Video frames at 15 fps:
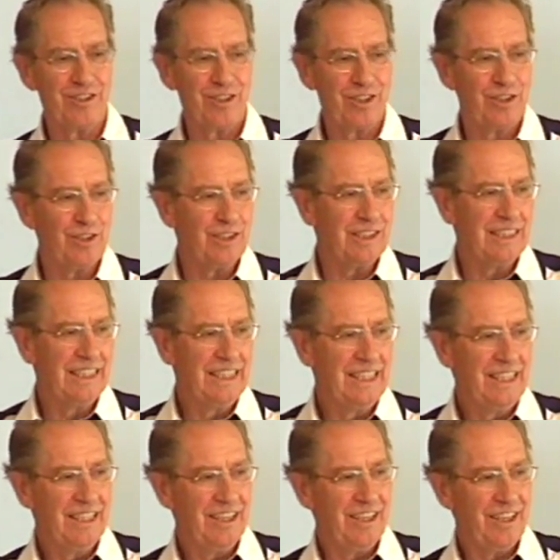And
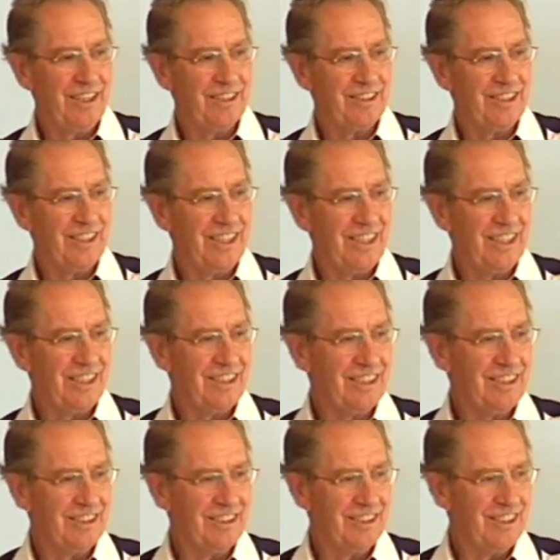uh, it's
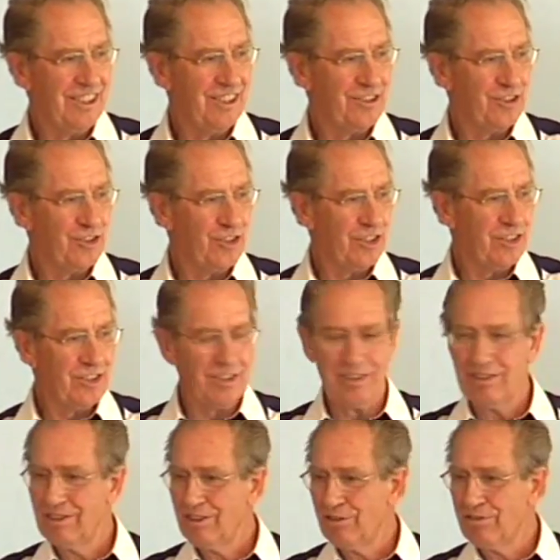just a
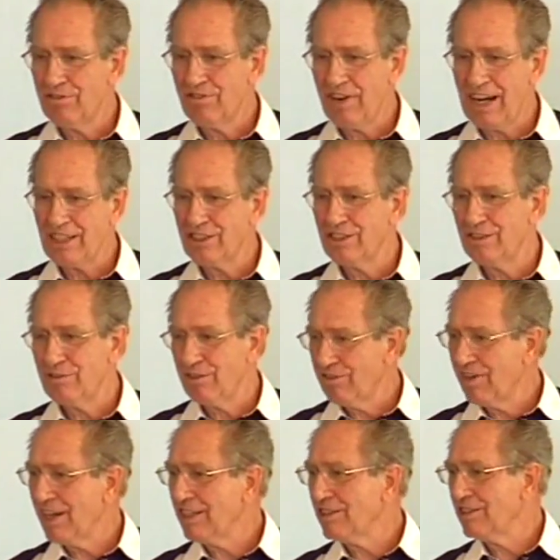fraction of a fraction of a
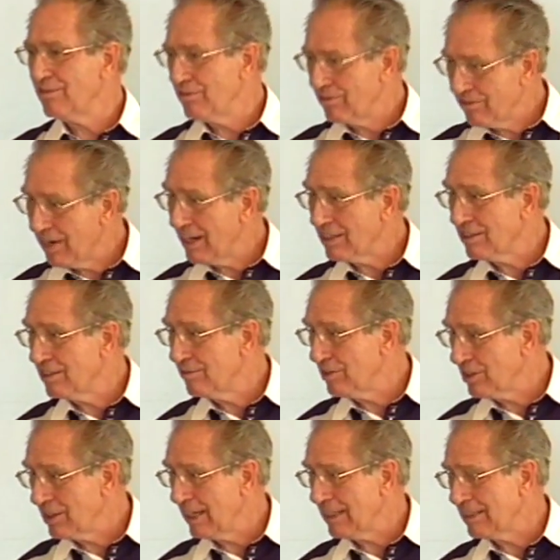fraction of a second.
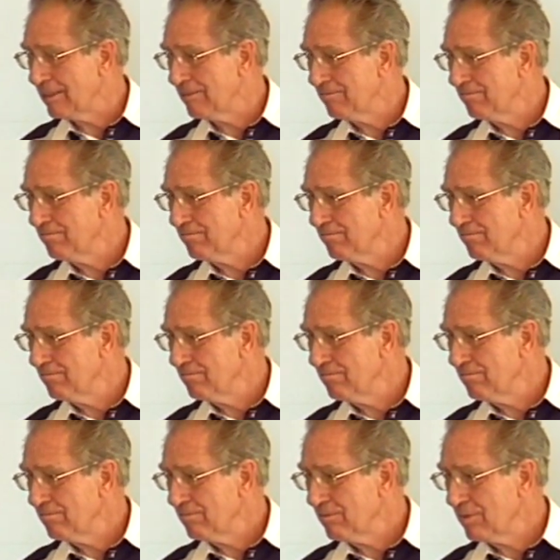That's how
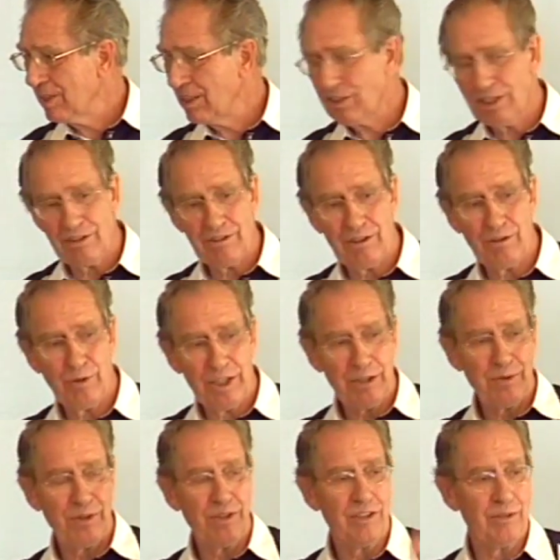quick we're going to be
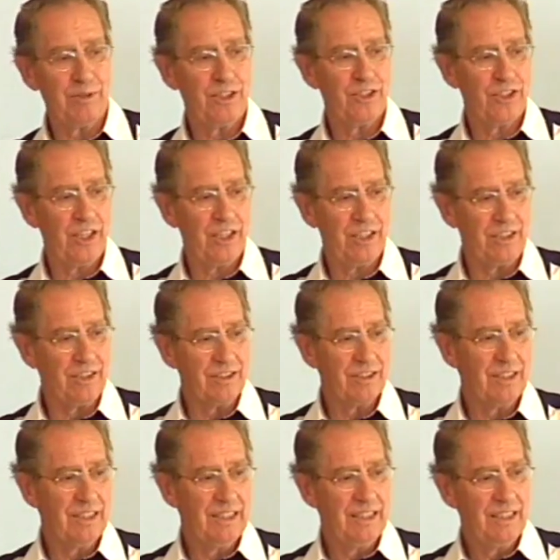changed.
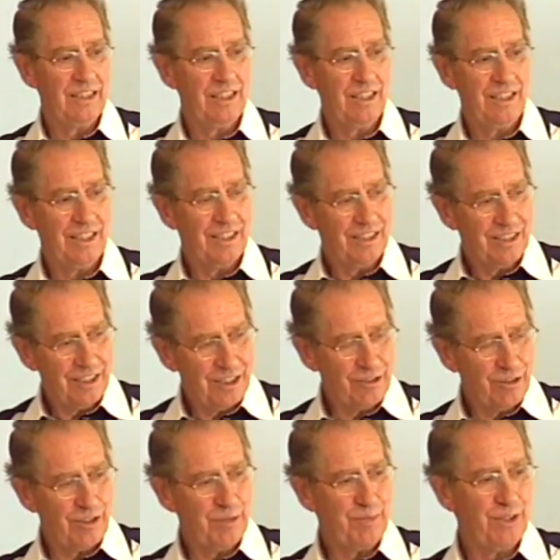That's what the book
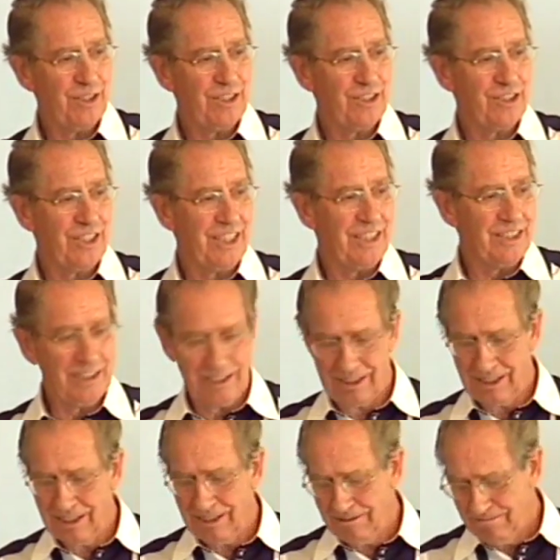says, see? All
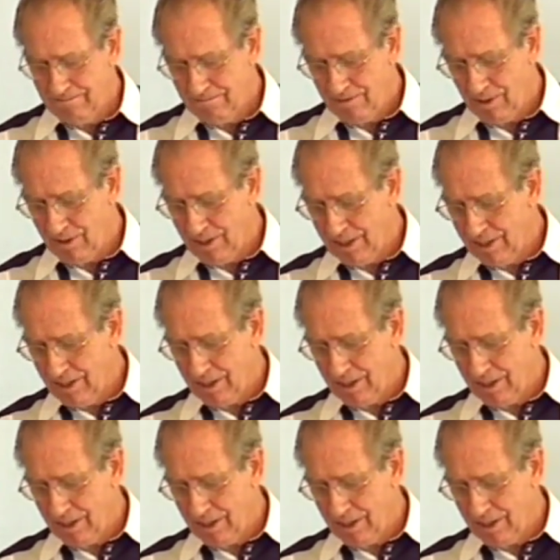right, next verse.